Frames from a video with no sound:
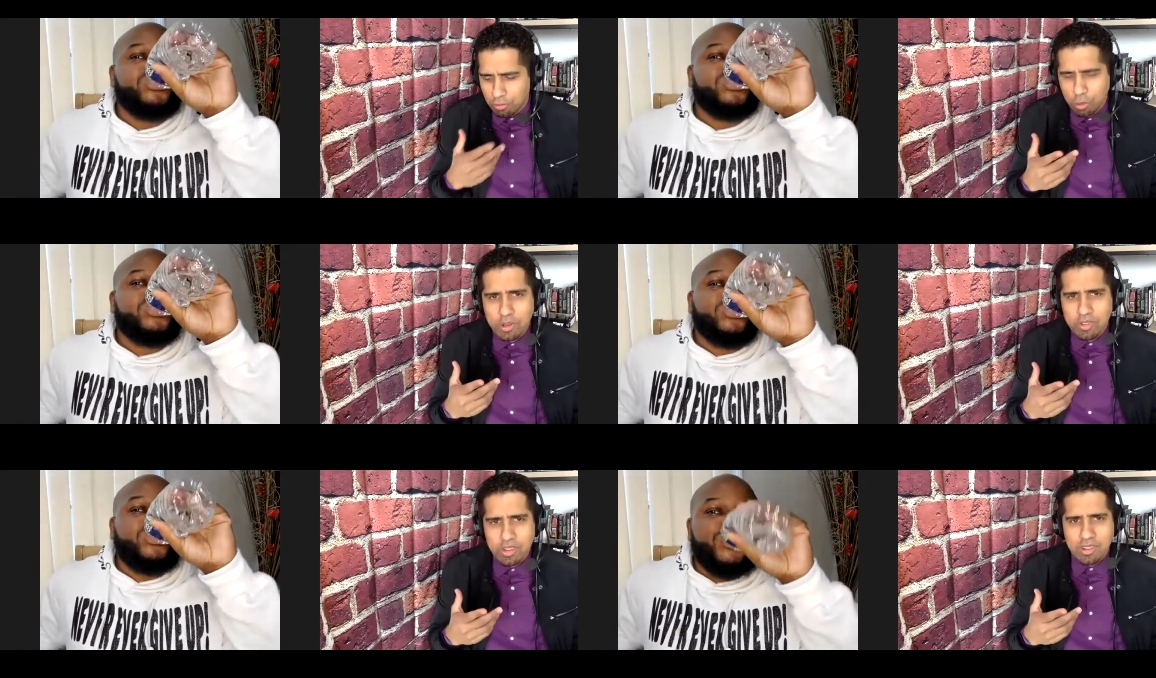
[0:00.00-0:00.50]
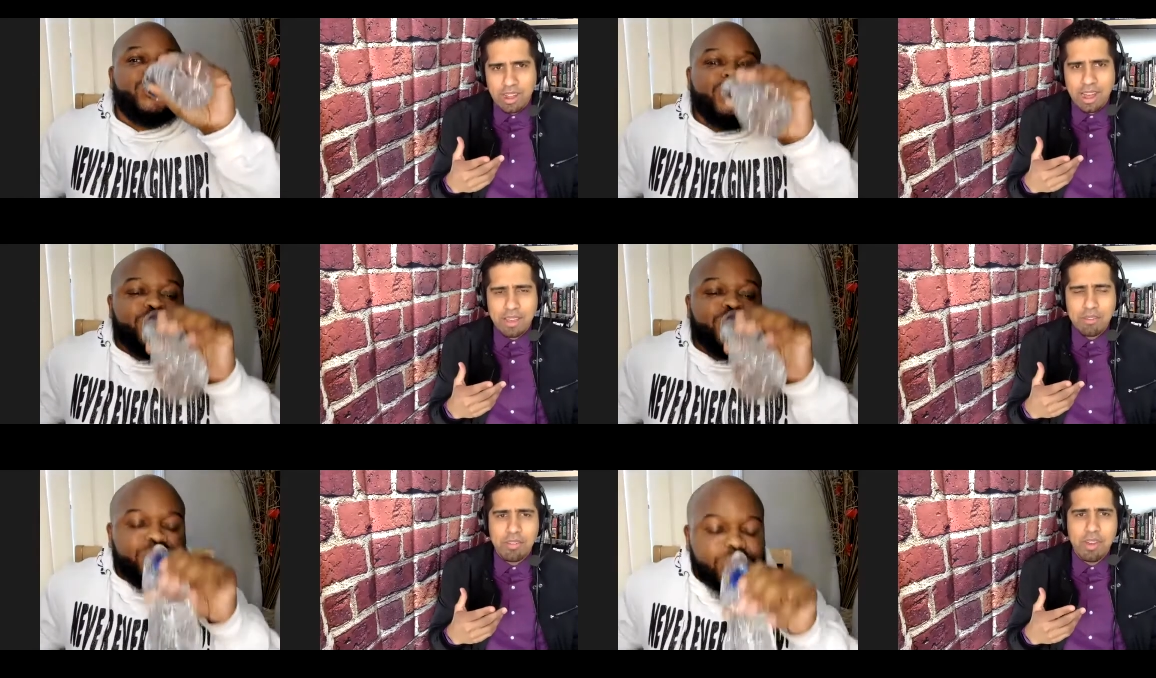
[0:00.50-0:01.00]
Speaker 1: ruins his
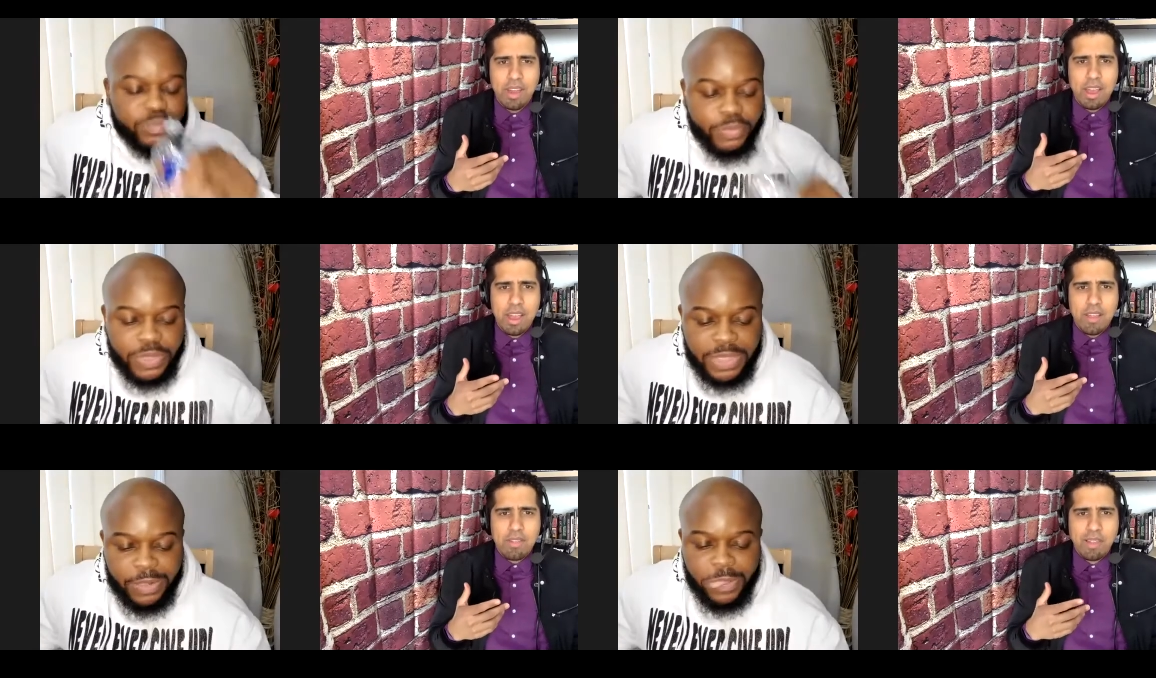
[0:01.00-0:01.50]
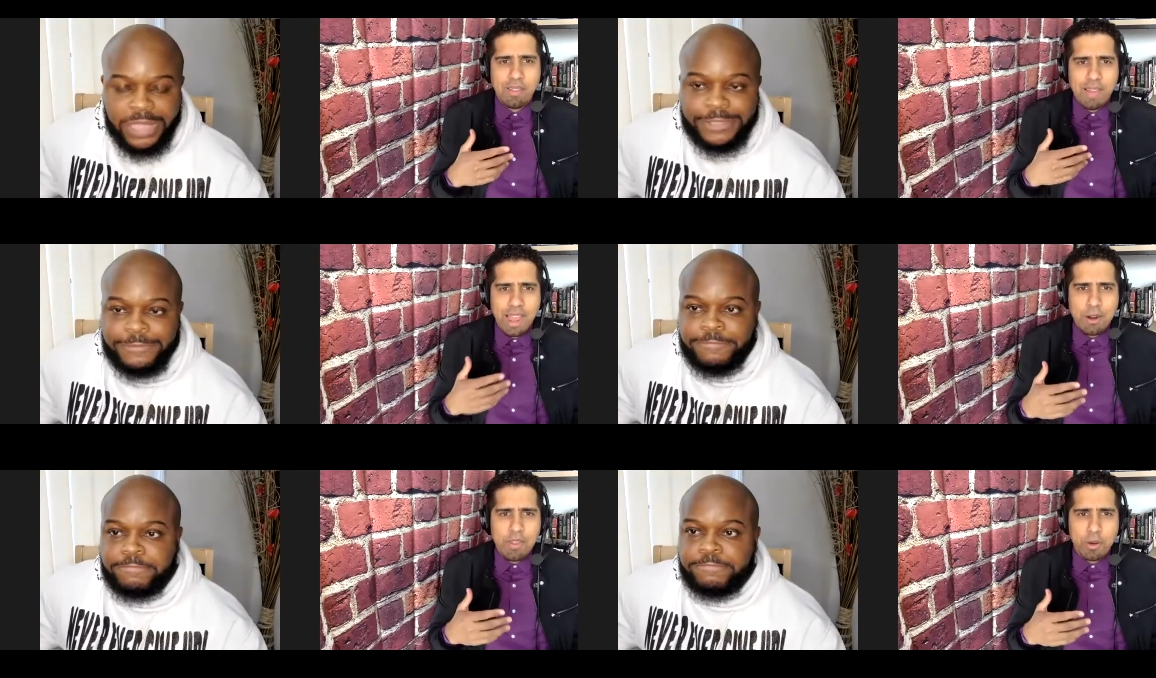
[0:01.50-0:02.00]
life.
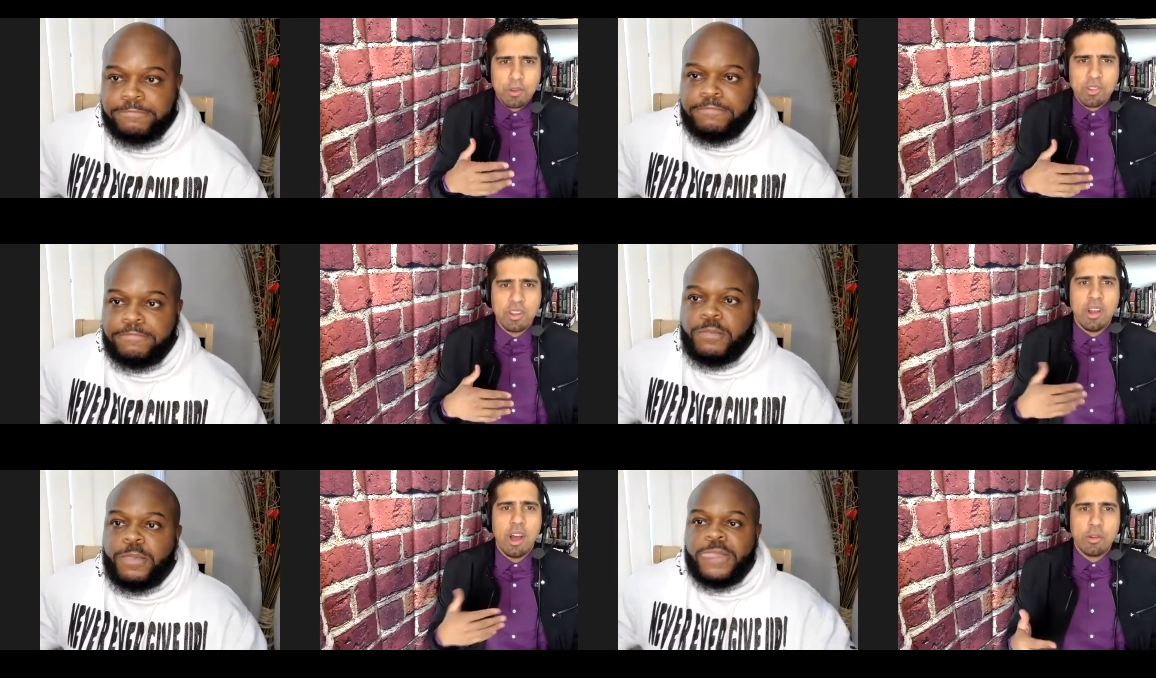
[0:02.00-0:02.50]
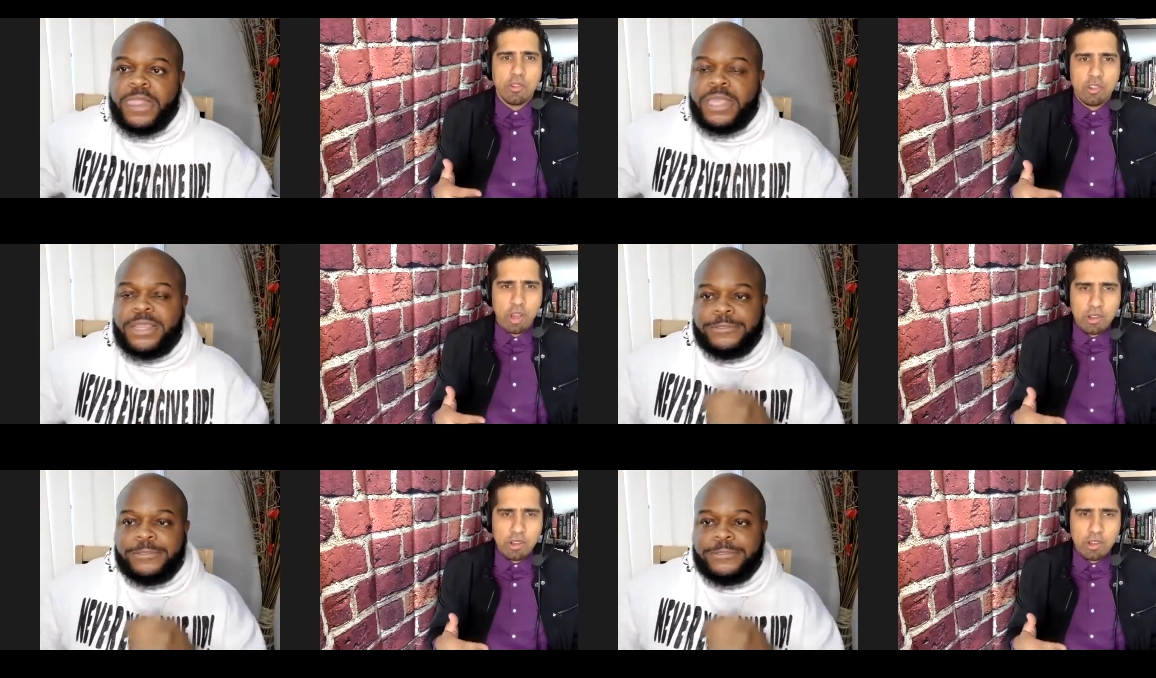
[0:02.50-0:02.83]
Then later, there was another